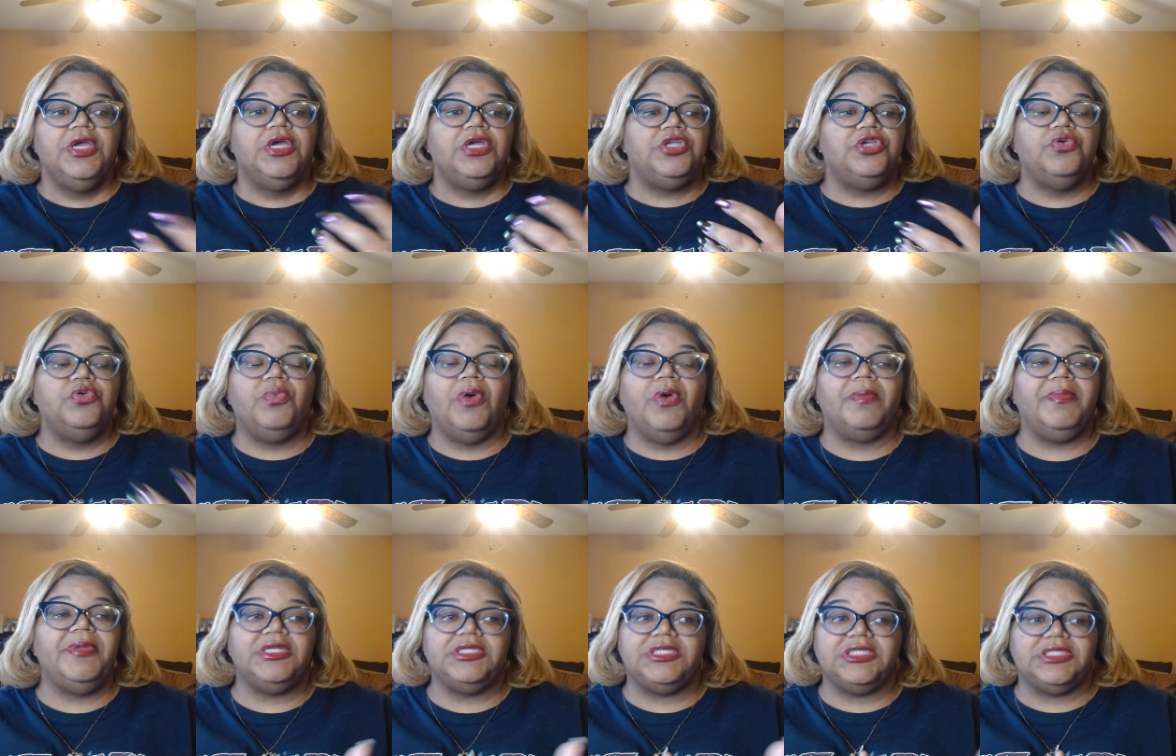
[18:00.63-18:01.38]
you want
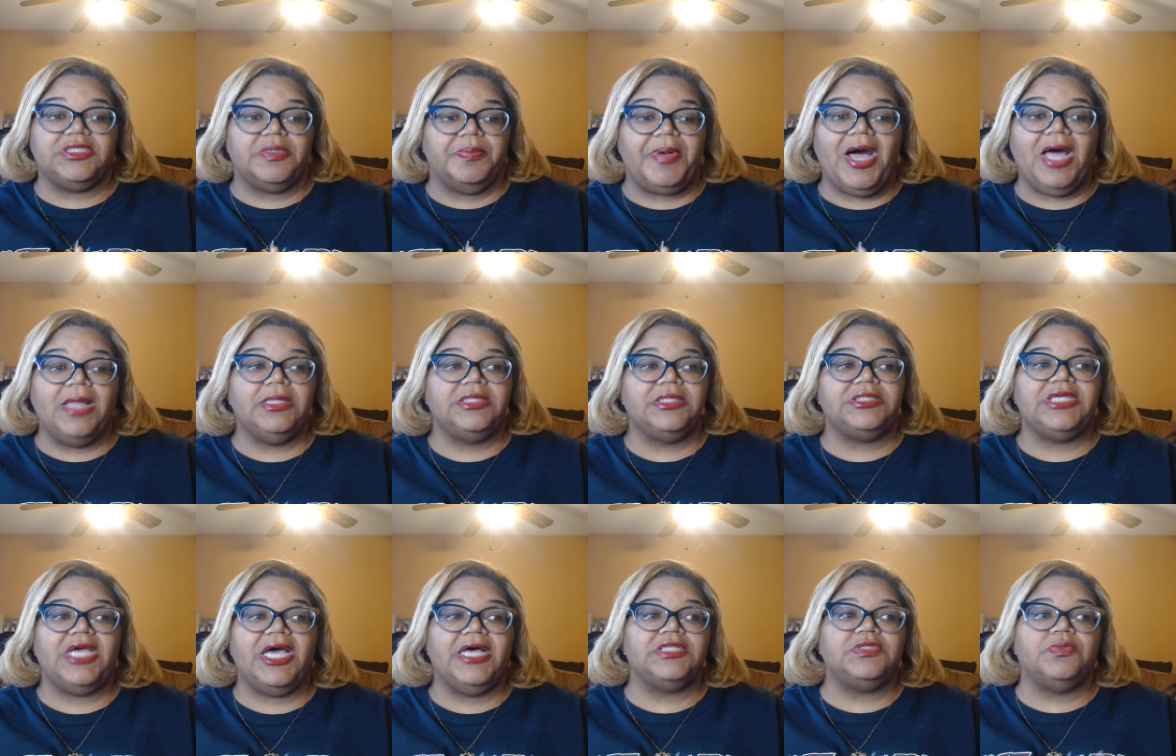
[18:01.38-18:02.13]
me to just
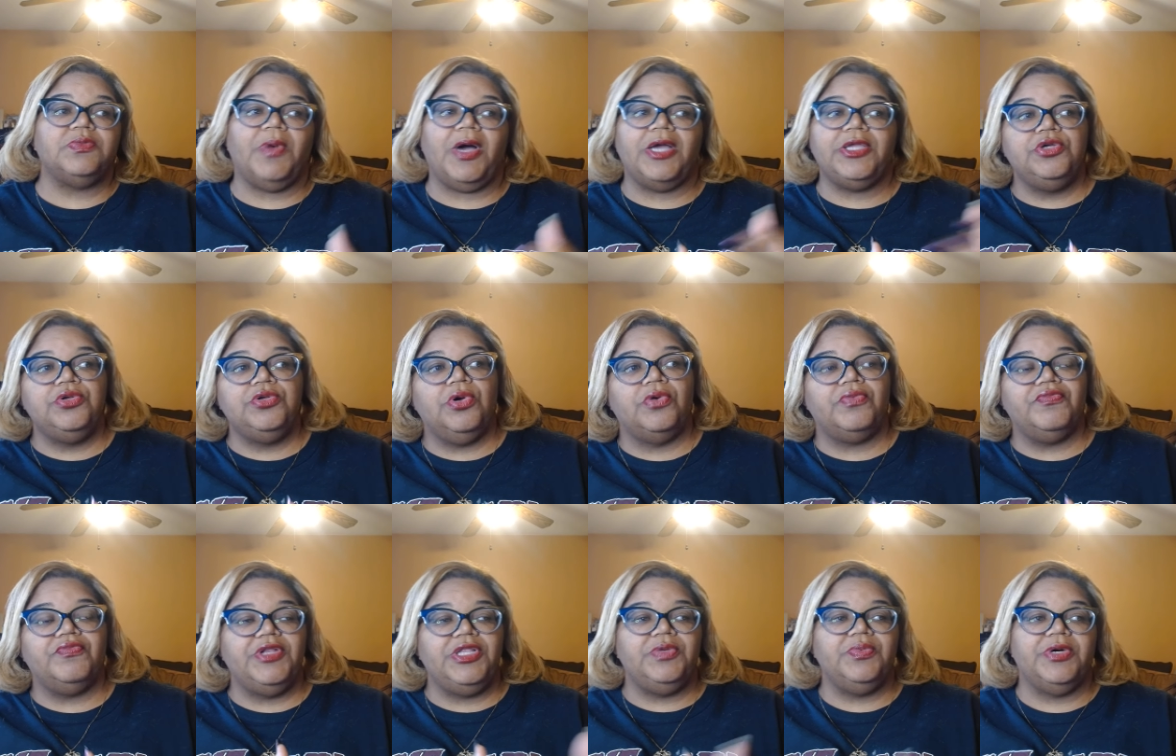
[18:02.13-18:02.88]
apologize why you don't
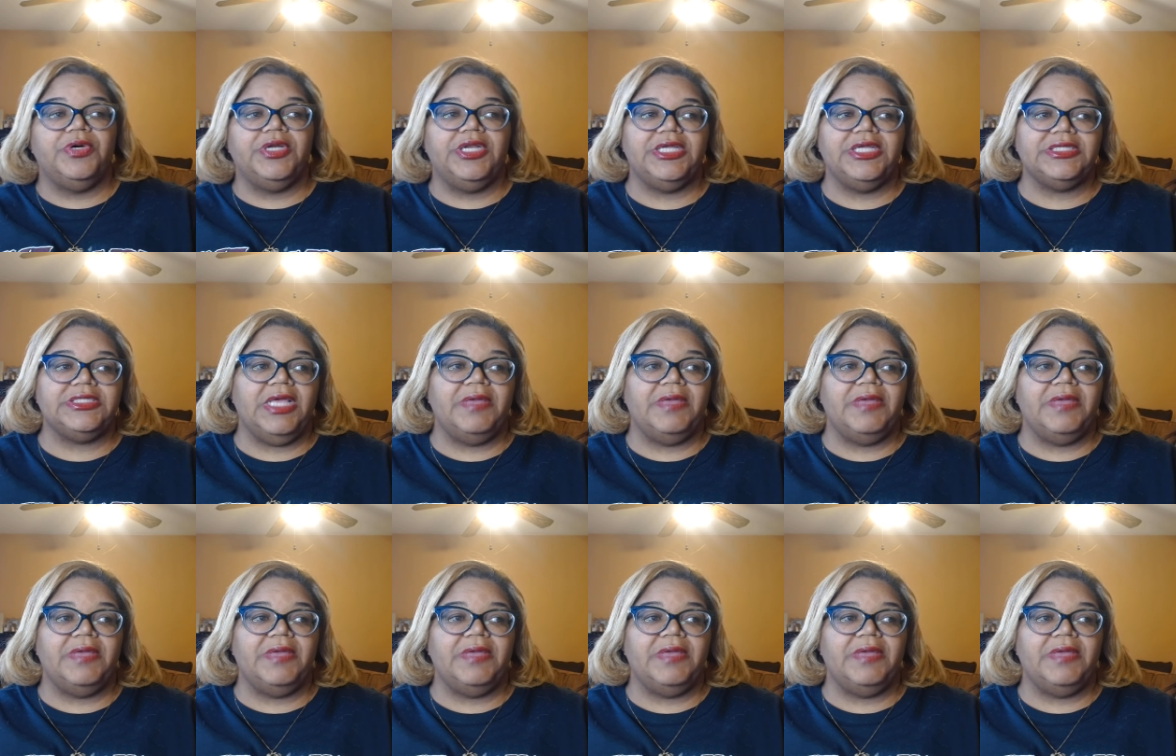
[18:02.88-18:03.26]
really want to